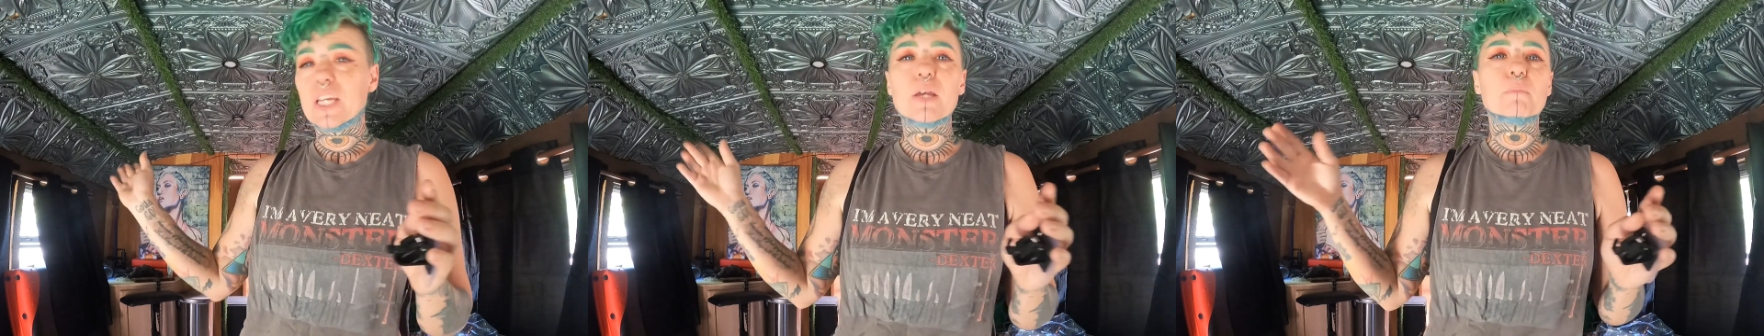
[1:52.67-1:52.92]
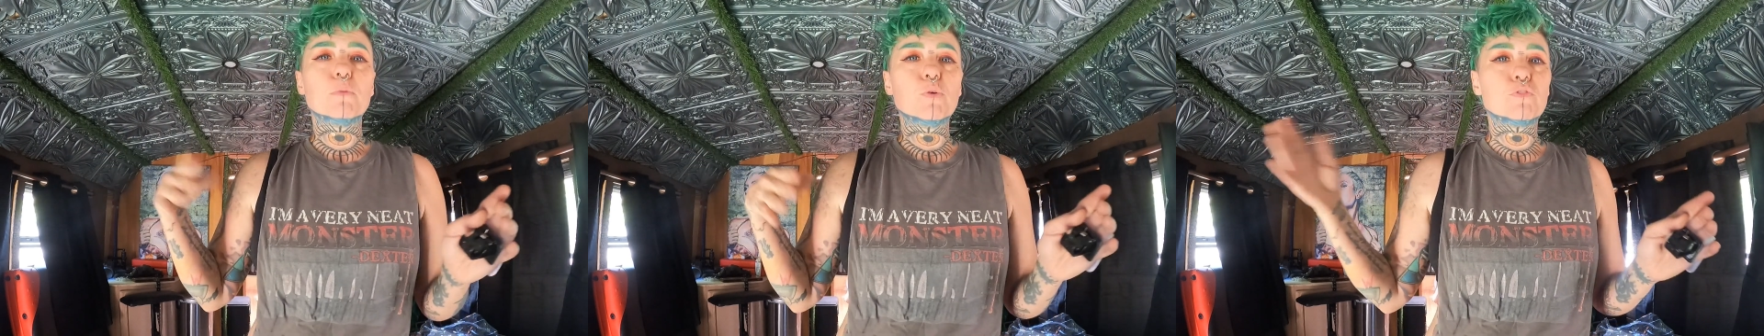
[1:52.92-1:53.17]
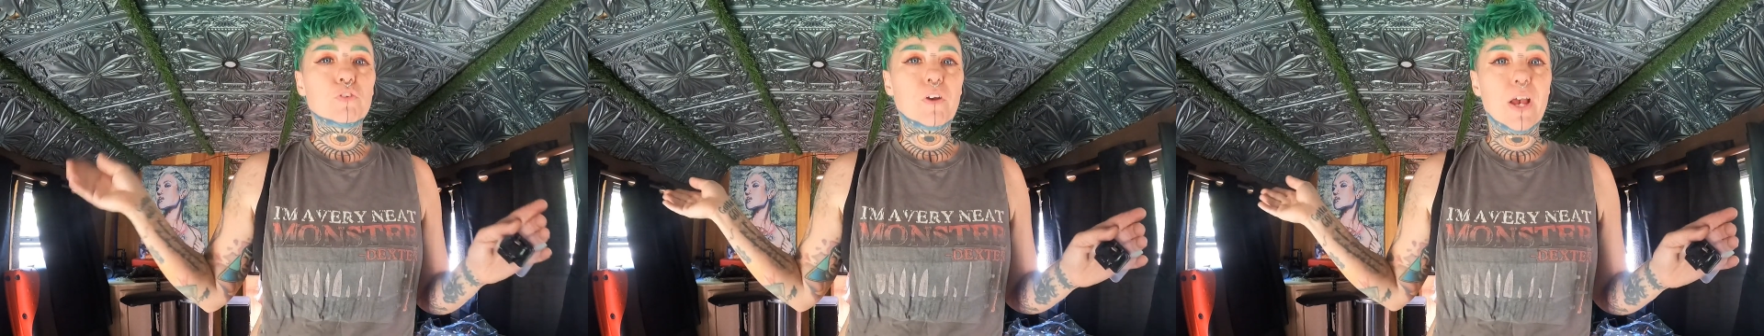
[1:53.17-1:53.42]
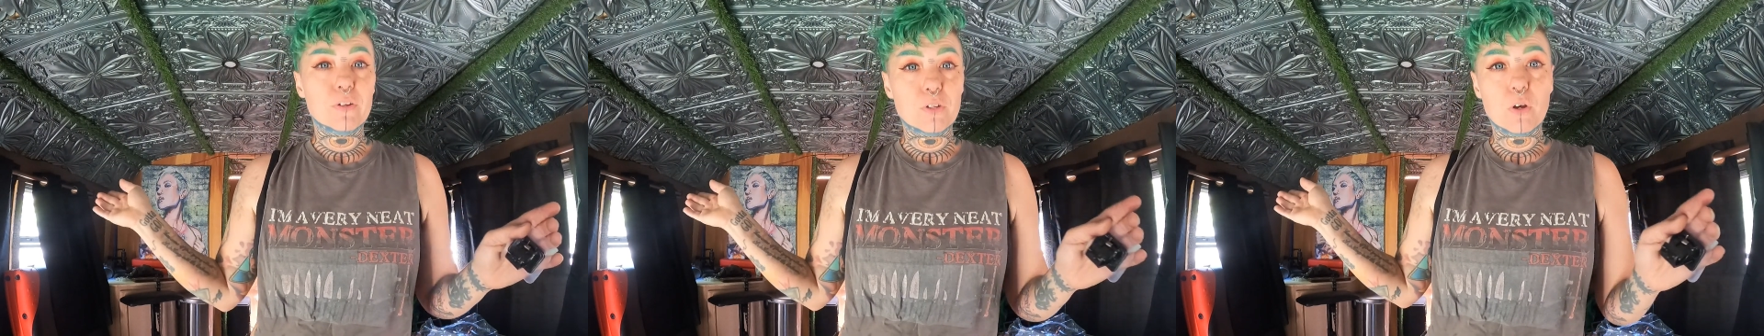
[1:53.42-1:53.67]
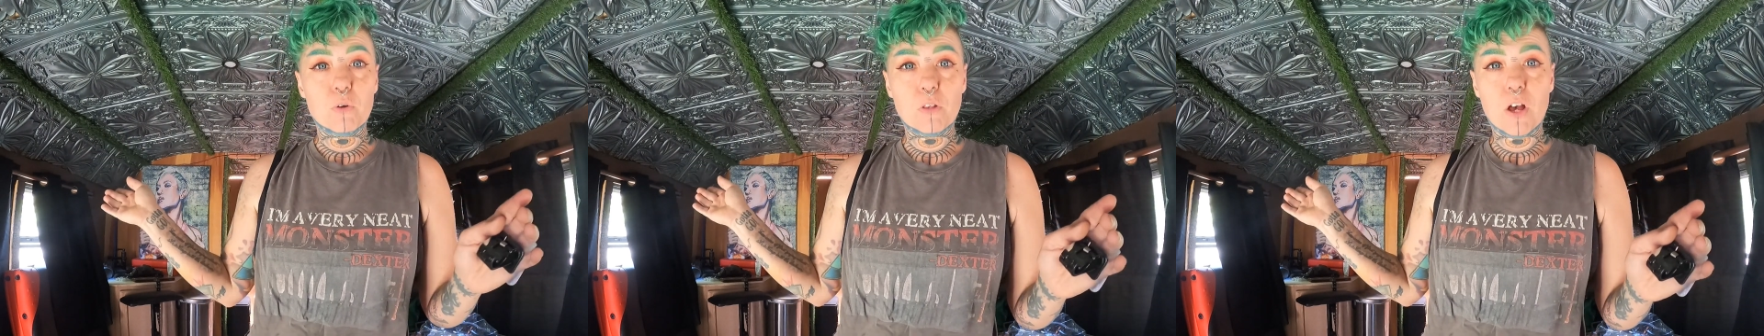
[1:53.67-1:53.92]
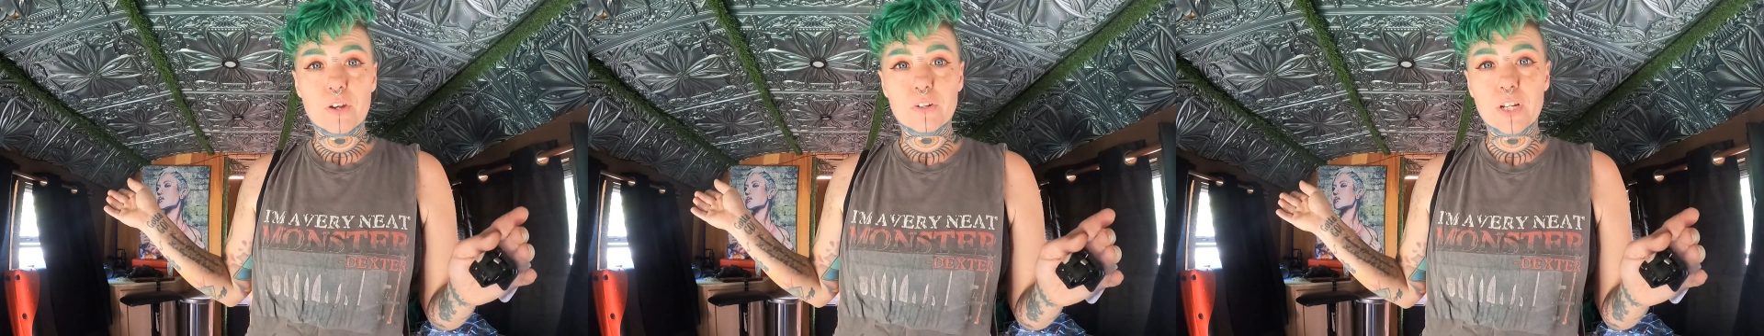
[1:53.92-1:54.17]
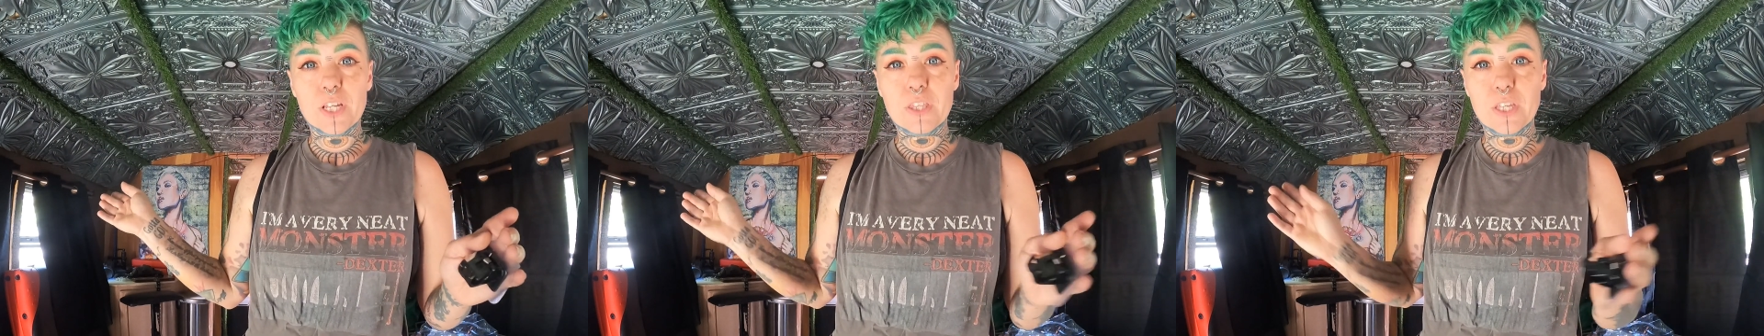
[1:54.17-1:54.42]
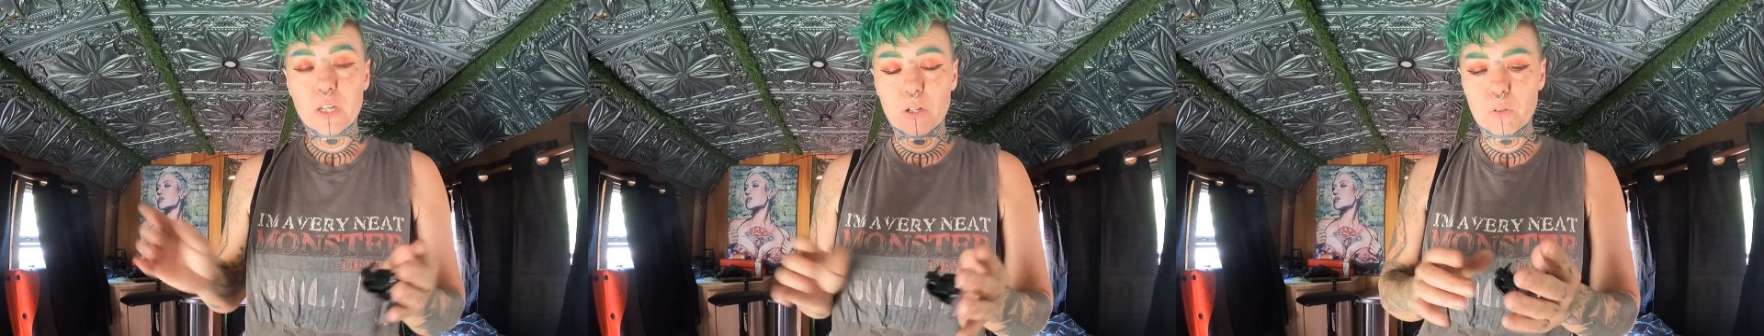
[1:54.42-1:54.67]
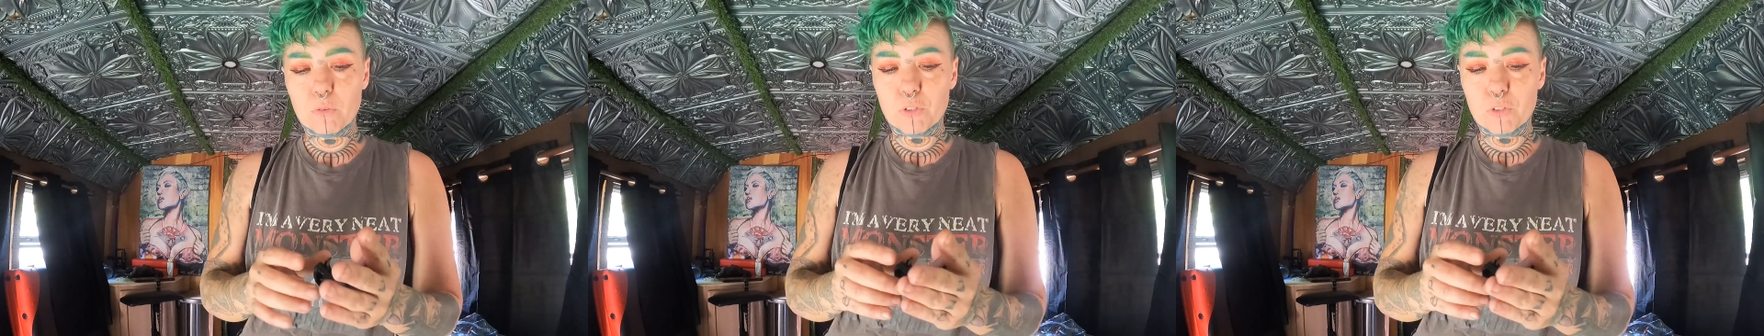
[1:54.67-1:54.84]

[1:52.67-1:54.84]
get moved around a whole lot or anything,